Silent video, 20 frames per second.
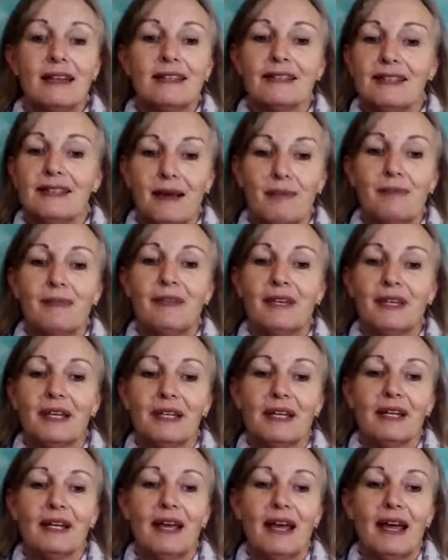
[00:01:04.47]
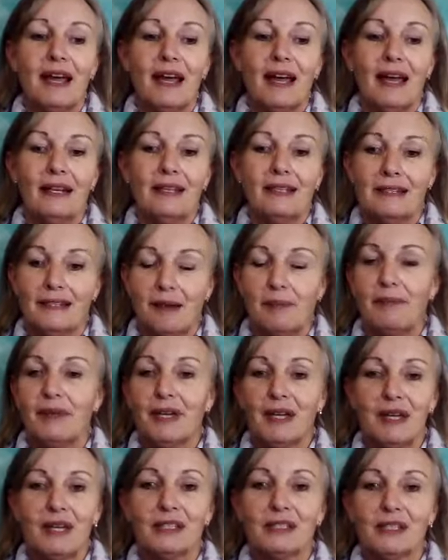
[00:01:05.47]
Something,
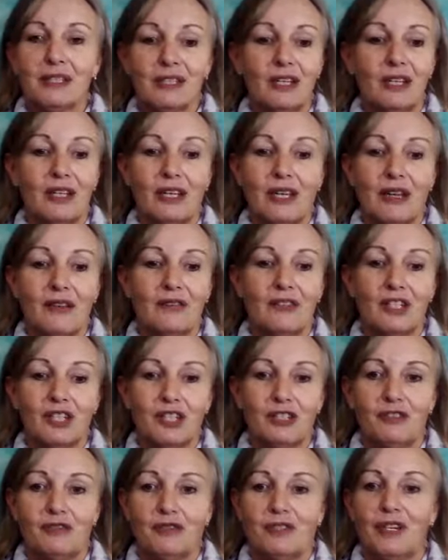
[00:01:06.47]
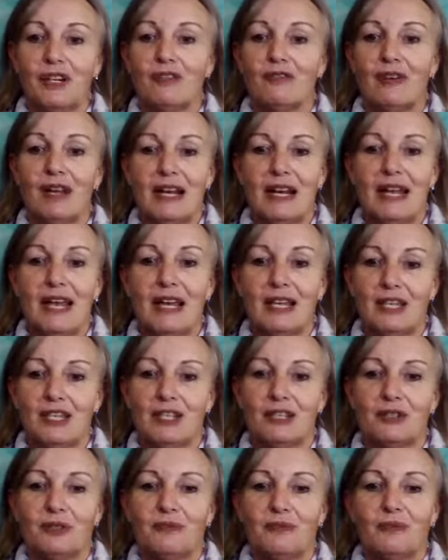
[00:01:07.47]
something else is going to have to shift. It really has
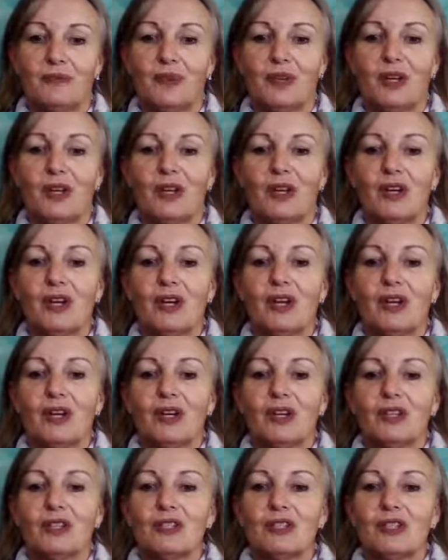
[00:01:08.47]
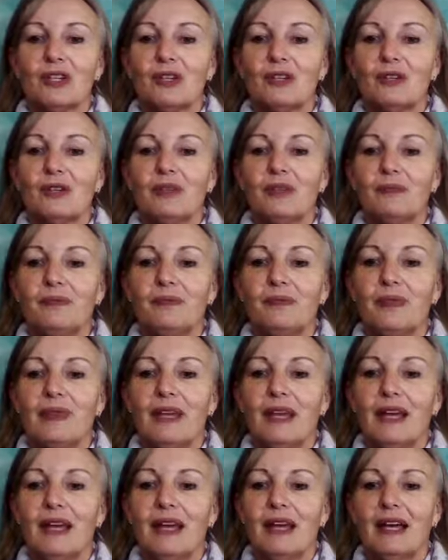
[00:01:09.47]
to. So
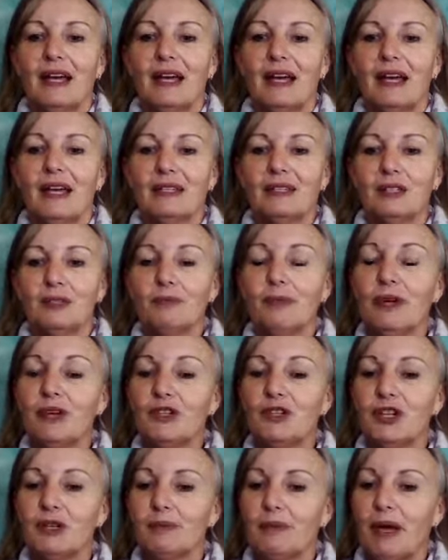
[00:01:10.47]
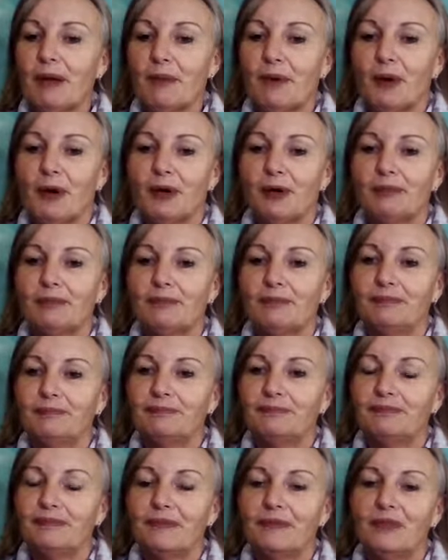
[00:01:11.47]
I took my dream map home,
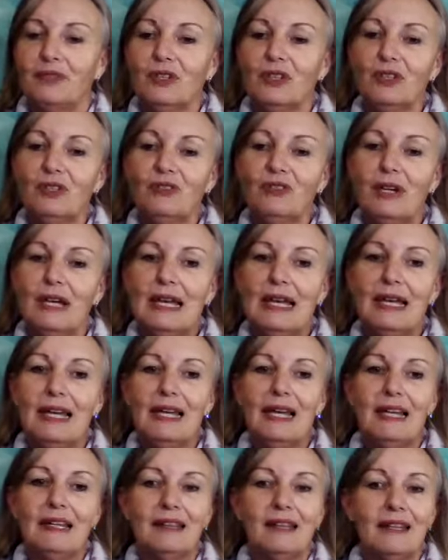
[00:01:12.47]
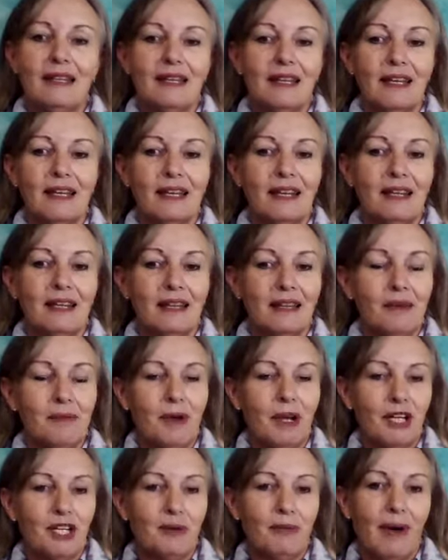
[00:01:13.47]
not really thinking anything
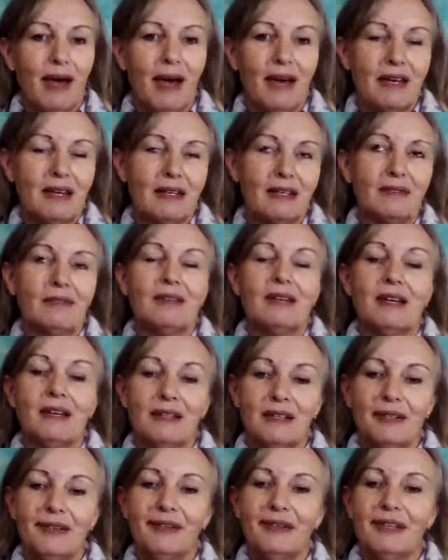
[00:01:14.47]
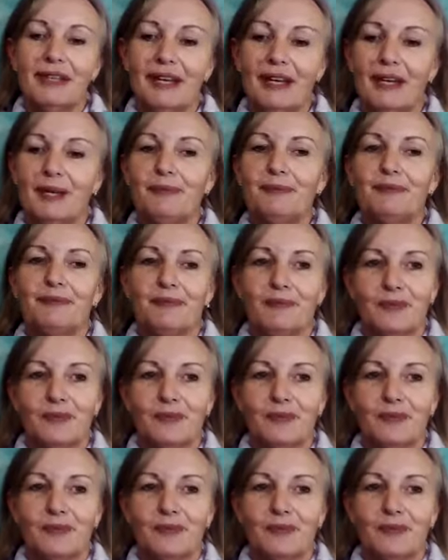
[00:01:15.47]
much about it. I'm like, okay,